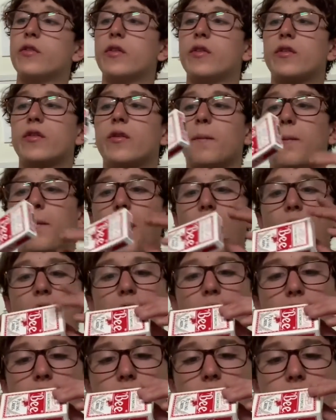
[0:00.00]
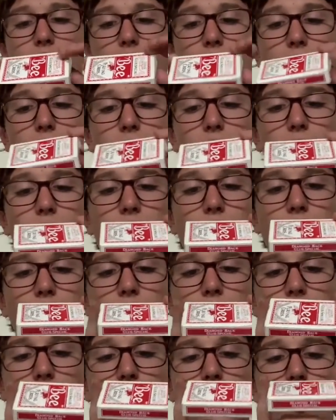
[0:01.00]
but
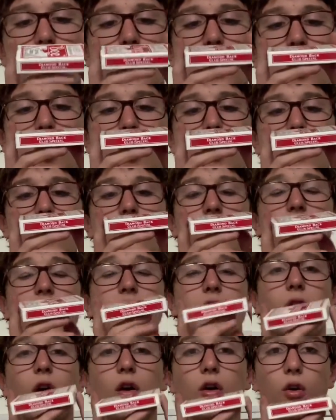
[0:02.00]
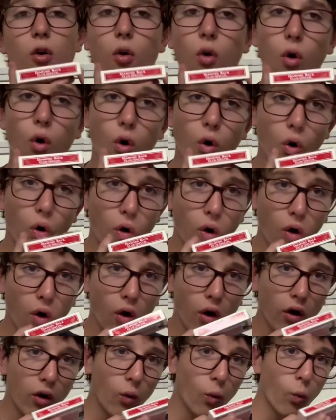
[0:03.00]
these aren't
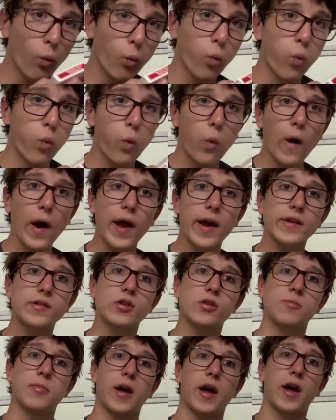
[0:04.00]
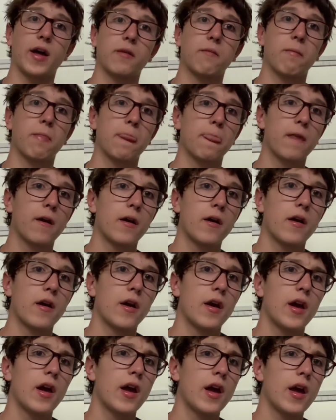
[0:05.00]
way too bad.
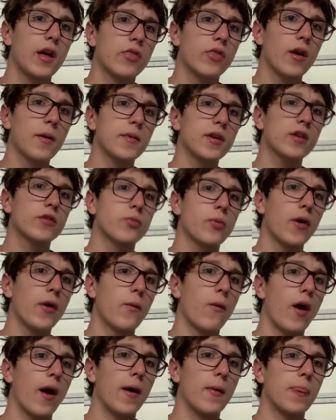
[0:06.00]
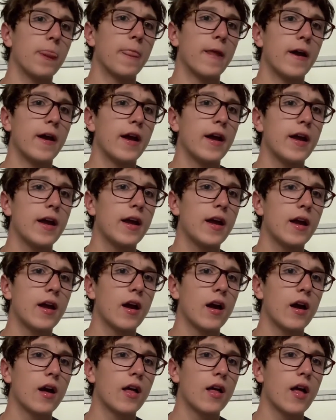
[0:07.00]
And let me explain why.
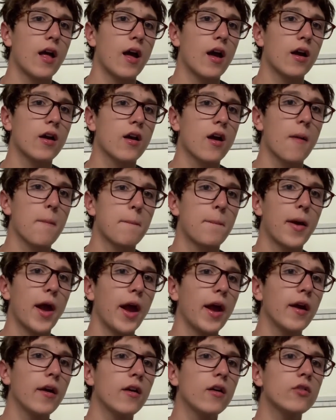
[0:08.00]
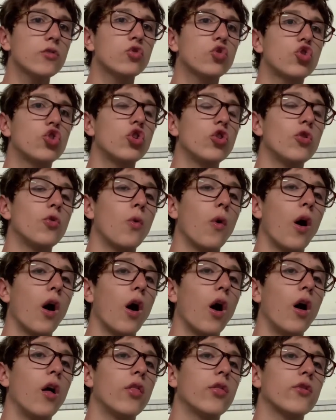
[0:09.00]
Compared to
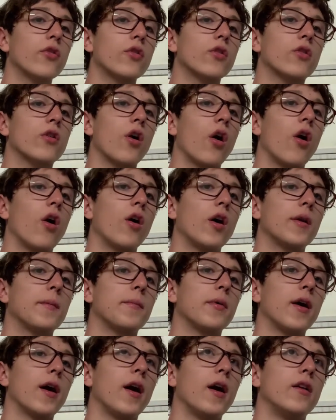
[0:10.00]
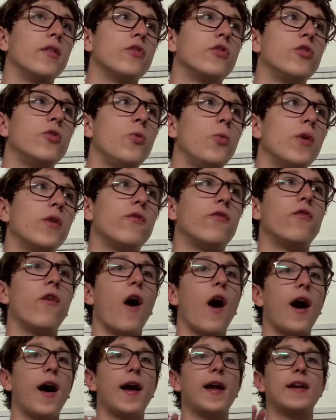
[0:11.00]
other card brands you would
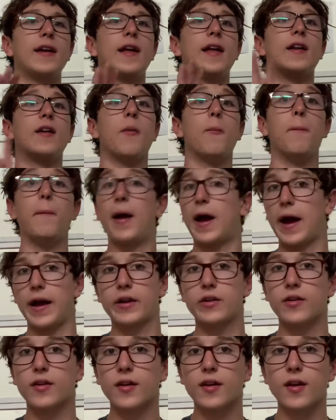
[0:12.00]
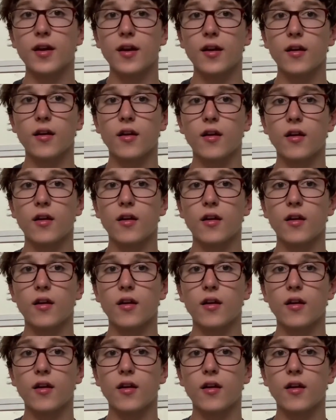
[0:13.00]
find in a magic kit,